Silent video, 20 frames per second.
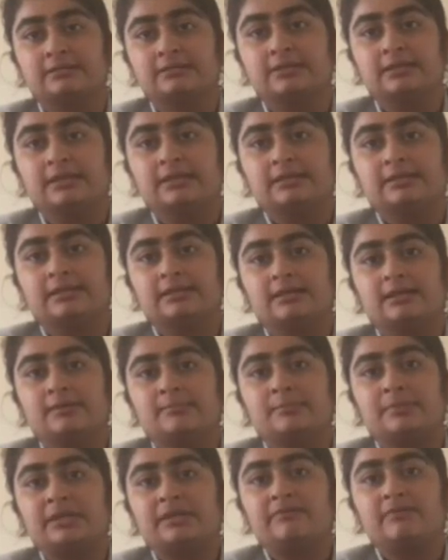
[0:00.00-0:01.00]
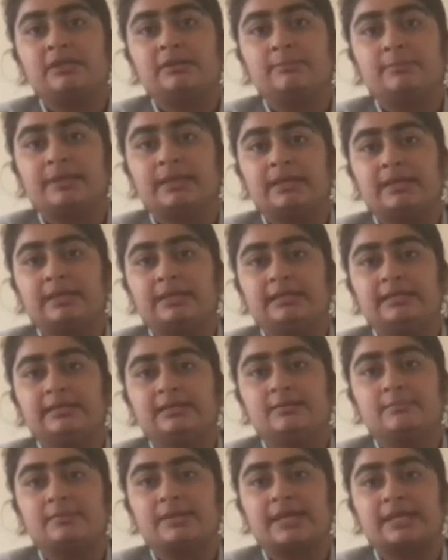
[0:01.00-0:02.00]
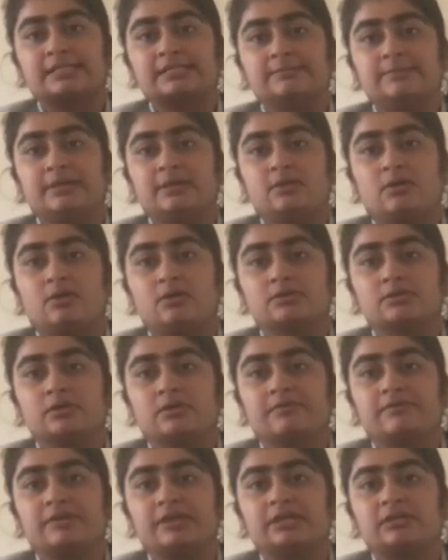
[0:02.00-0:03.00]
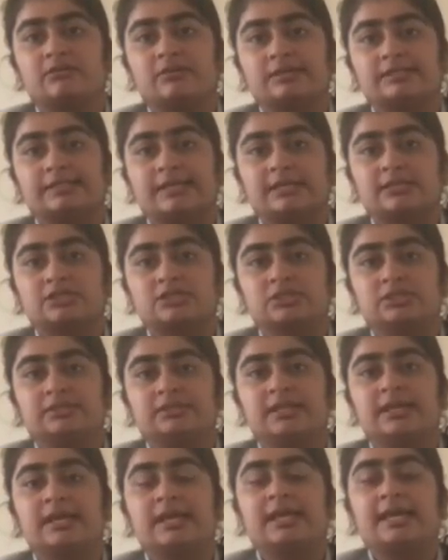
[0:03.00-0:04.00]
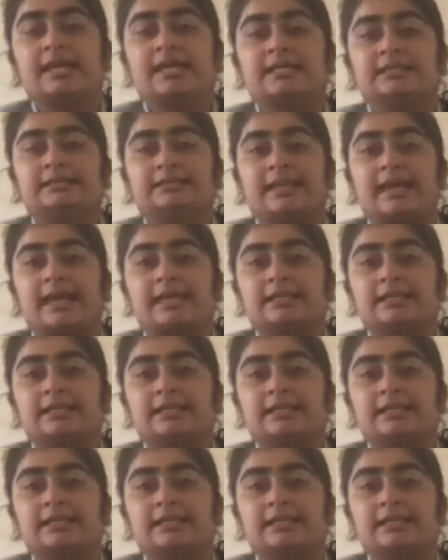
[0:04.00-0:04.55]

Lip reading: the company will pay income tax because of a transaction that